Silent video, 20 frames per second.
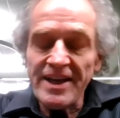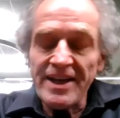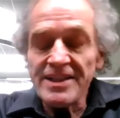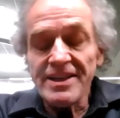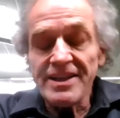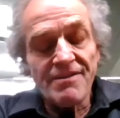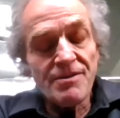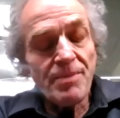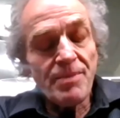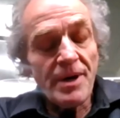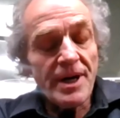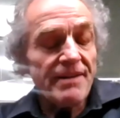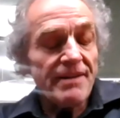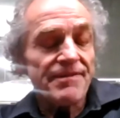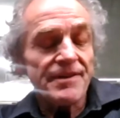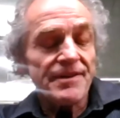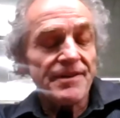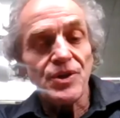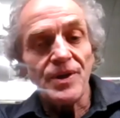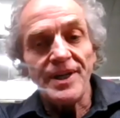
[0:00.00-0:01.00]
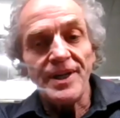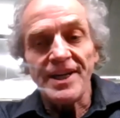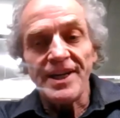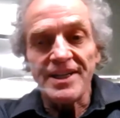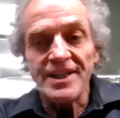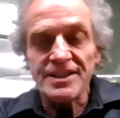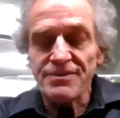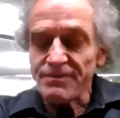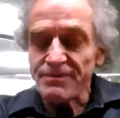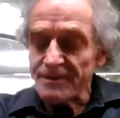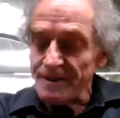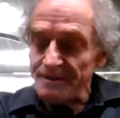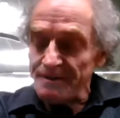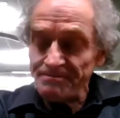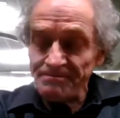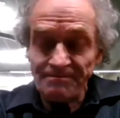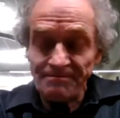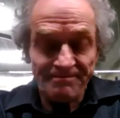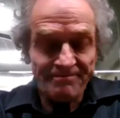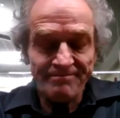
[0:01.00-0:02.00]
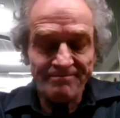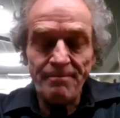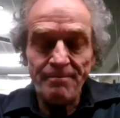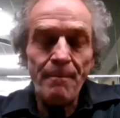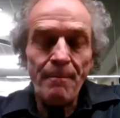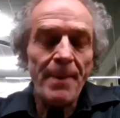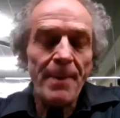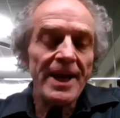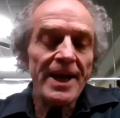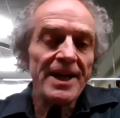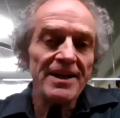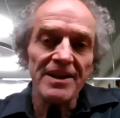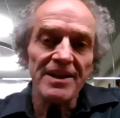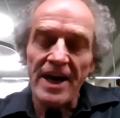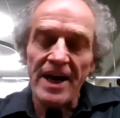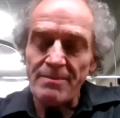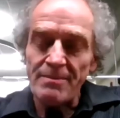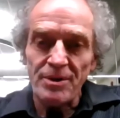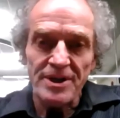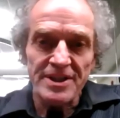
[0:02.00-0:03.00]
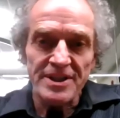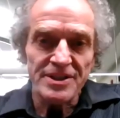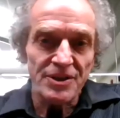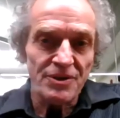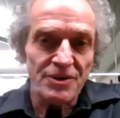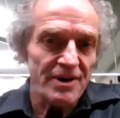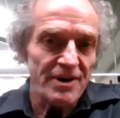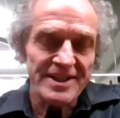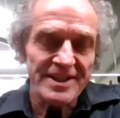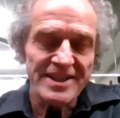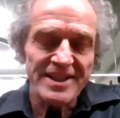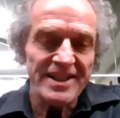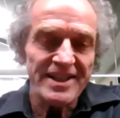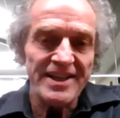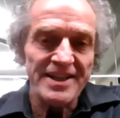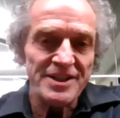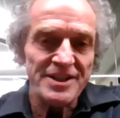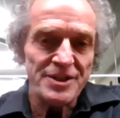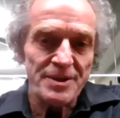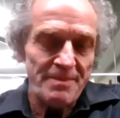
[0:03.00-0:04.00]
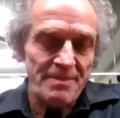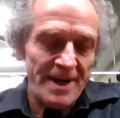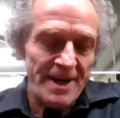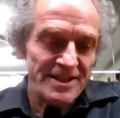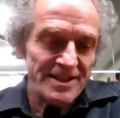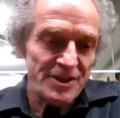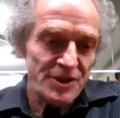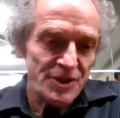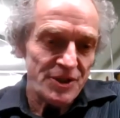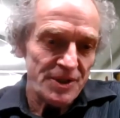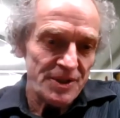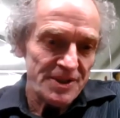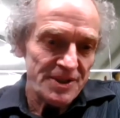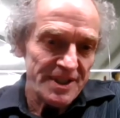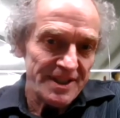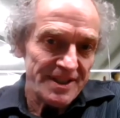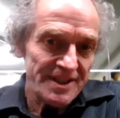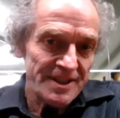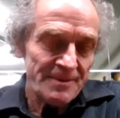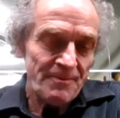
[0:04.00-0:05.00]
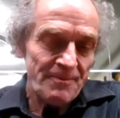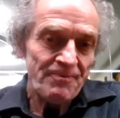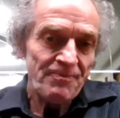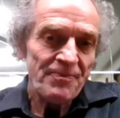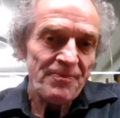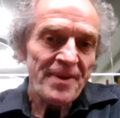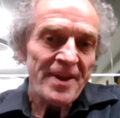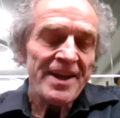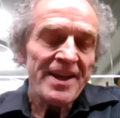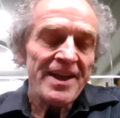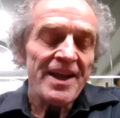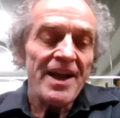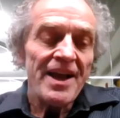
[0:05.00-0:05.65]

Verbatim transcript: Thanks, everybody, for joining us from many libraries across Eastern Massachusetts. Yes.